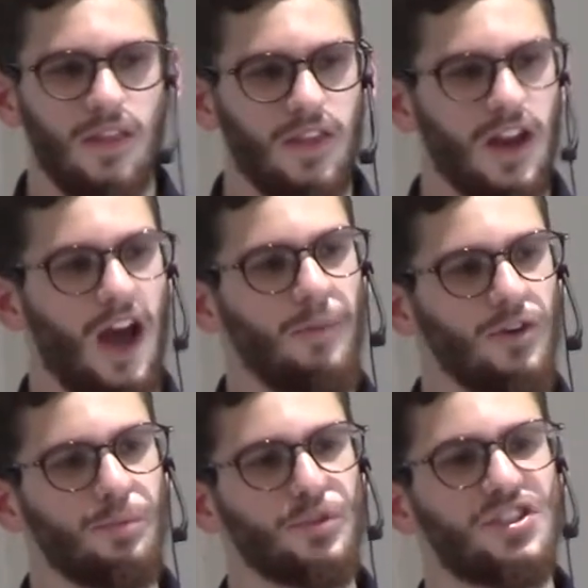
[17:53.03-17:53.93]
that
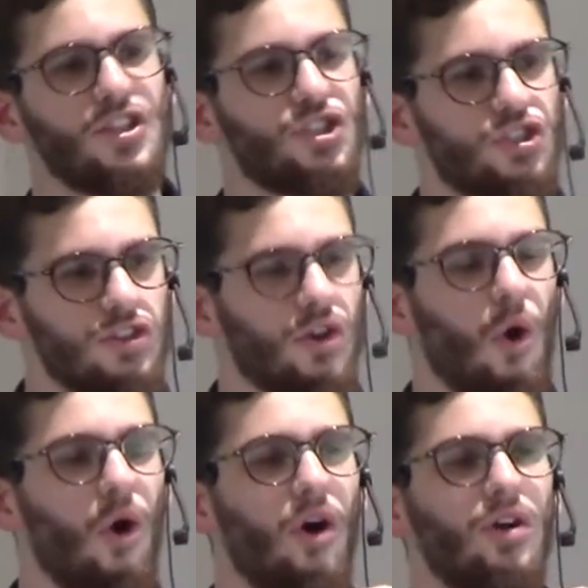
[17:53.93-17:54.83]
I'm 100% sure
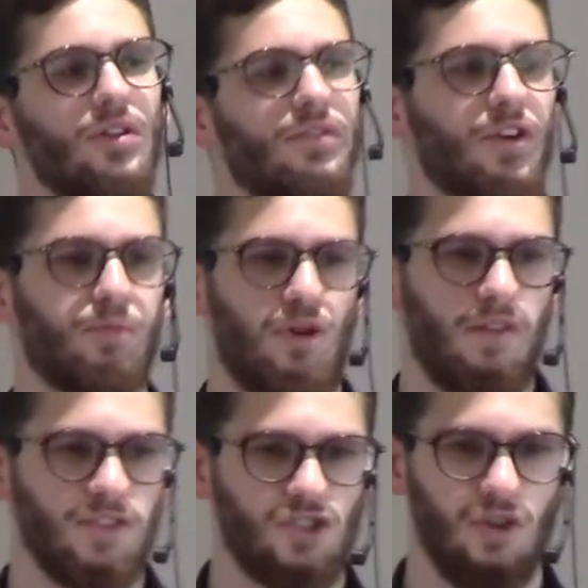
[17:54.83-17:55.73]
all of their
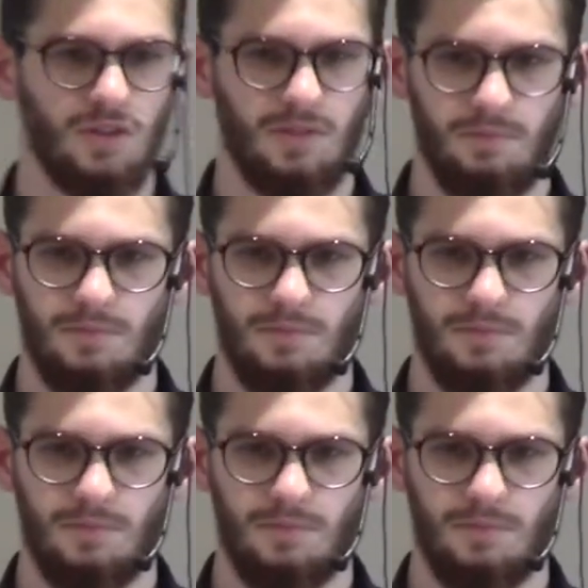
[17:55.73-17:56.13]
prophets told them.